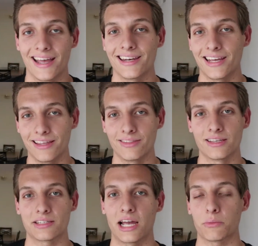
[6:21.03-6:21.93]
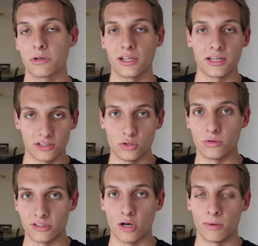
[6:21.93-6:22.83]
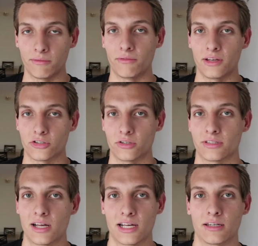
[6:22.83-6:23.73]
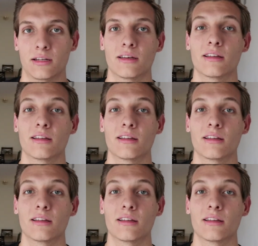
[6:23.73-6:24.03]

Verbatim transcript: And in this, I relate it to the Tome of Adventure Design.